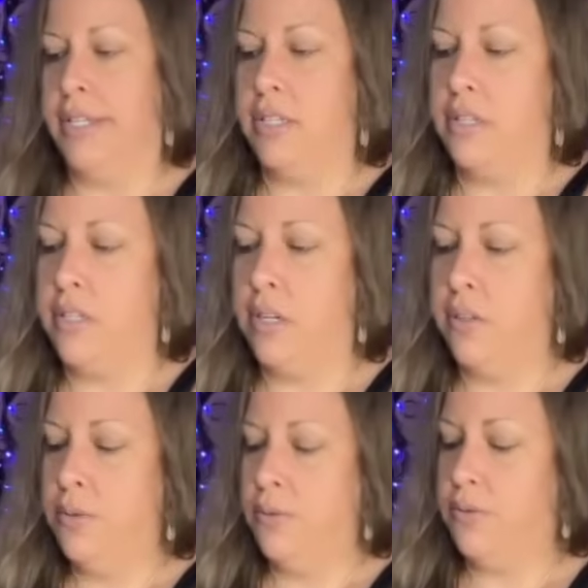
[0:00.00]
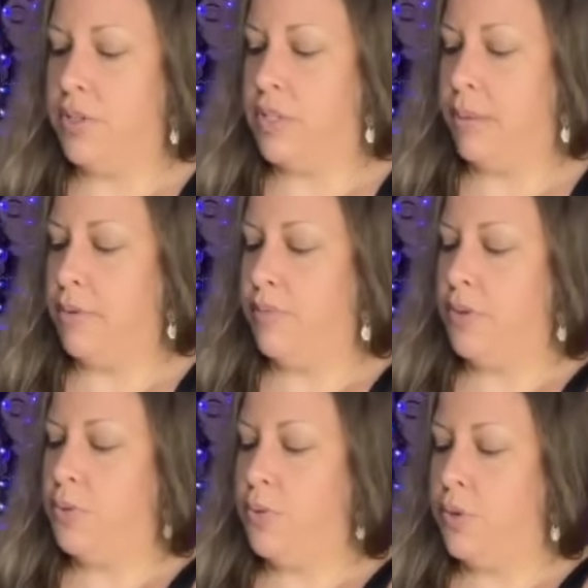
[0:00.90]
So for some of
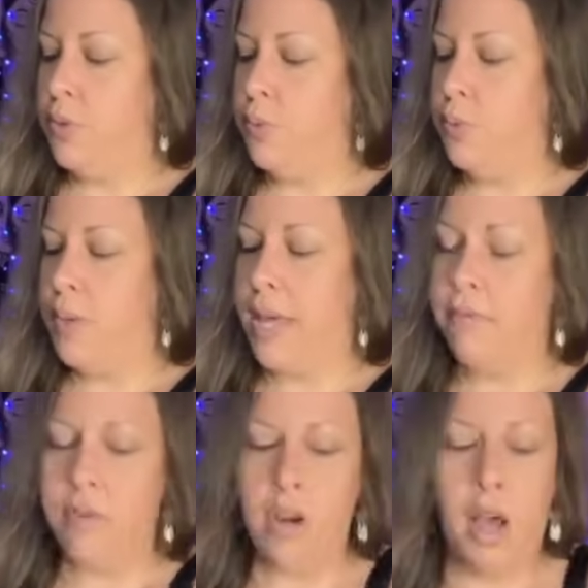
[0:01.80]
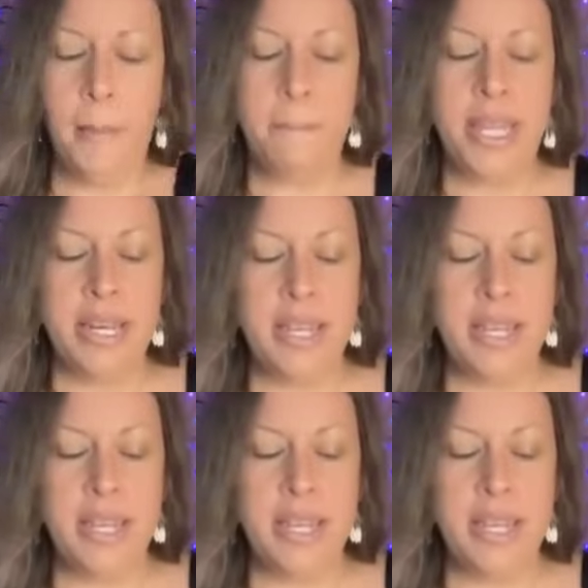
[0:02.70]
you, you have not been